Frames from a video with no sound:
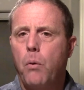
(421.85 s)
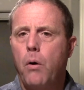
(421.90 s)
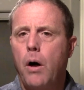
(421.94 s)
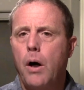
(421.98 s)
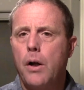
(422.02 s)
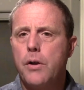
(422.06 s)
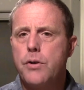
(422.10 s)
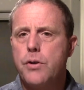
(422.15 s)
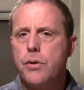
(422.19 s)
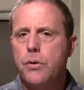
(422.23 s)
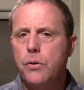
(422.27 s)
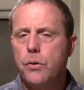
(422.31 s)

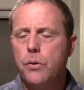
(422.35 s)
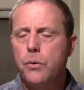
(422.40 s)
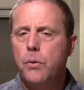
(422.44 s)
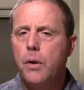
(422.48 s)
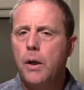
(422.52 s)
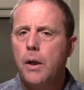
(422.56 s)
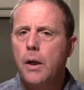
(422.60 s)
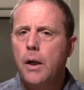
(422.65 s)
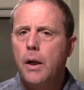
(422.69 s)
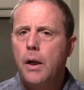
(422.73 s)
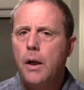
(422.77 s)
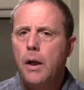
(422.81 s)
want
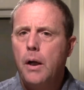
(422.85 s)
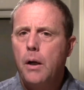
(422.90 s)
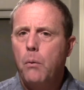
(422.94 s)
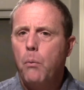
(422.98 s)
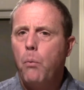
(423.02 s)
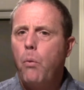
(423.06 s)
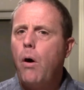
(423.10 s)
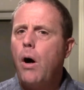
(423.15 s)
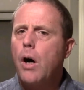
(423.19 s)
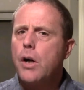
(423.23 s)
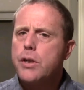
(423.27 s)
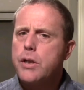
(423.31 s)
to
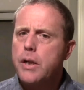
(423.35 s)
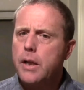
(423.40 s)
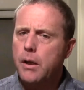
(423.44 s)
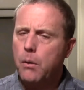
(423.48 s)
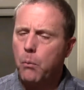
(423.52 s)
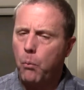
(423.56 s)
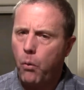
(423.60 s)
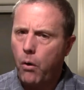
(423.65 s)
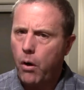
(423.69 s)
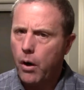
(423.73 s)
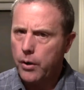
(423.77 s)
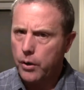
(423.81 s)
wash it
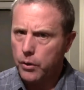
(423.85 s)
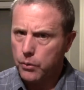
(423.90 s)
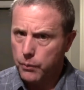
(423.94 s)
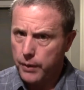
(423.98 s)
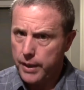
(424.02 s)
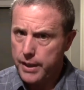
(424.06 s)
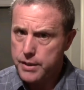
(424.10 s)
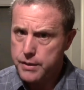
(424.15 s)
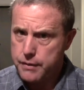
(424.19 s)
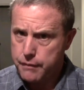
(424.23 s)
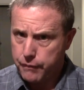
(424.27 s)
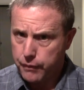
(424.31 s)
in a water
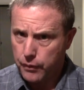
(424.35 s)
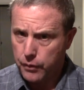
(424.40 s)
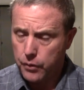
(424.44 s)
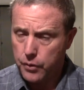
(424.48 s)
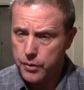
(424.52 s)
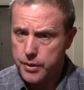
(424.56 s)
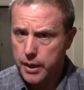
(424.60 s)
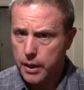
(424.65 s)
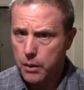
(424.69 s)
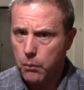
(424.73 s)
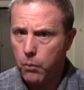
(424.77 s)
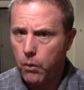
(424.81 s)
rinse
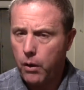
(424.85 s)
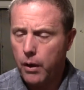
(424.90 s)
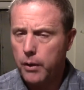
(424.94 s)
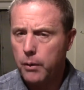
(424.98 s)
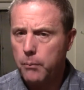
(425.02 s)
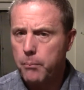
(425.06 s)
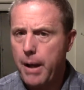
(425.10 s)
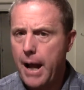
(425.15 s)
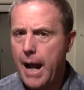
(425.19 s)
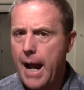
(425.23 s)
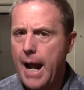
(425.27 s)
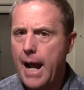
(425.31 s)
first, like a
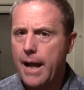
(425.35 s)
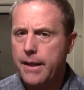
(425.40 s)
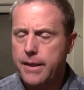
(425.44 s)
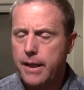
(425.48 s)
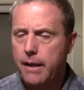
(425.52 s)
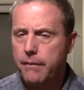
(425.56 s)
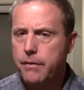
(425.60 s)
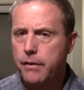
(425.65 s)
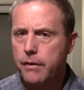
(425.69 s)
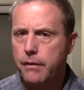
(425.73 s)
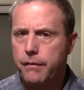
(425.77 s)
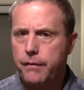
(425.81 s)
water bath
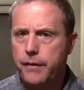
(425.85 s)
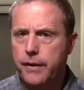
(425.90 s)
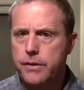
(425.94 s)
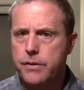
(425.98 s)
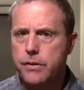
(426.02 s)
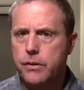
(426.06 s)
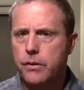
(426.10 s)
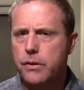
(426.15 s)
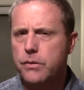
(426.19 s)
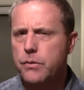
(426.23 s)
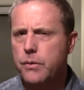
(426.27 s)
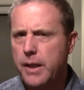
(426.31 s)
after the
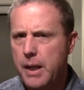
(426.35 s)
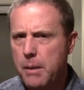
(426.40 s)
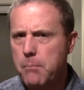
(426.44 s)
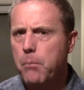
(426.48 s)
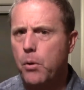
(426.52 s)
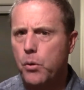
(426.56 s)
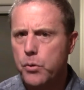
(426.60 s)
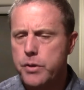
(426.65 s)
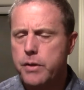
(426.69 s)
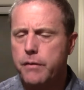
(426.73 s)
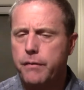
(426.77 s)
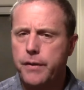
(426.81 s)
fixer, so we get
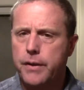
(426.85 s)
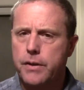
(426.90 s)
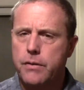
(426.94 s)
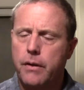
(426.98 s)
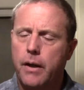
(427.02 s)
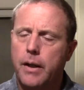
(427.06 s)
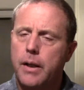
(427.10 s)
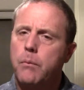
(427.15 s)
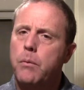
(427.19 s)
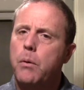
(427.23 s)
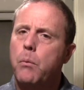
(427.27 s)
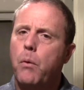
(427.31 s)
most of the
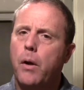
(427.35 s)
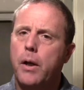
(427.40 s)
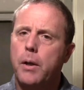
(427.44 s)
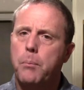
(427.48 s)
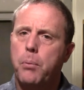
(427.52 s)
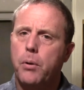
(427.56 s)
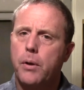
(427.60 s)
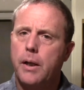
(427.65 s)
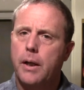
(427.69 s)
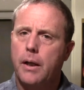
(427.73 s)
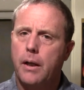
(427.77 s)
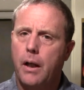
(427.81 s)
fixer out. Then we want
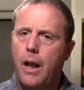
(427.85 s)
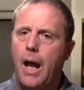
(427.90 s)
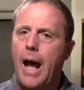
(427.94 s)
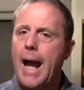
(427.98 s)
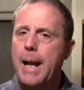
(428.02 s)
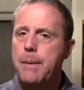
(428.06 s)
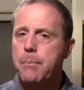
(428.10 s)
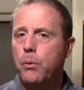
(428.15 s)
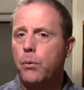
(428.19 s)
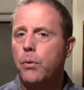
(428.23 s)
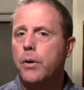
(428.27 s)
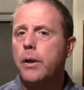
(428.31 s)
to put in a little
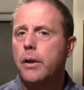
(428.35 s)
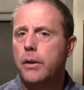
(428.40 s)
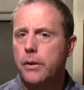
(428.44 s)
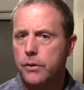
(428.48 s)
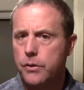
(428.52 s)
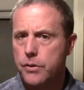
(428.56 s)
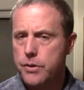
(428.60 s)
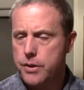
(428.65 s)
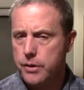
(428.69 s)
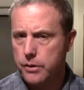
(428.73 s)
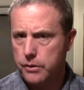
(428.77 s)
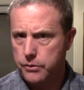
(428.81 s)

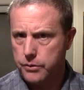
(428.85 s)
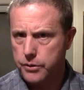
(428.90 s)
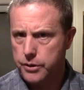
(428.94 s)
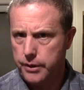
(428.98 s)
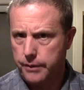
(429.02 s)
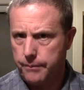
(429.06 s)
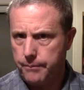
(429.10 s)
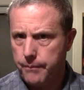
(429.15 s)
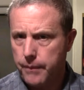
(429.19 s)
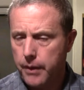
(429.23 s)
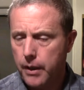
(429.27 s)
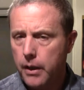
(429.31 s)
hypo-clear
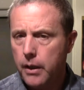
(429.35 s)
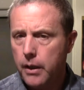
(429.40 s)
solution,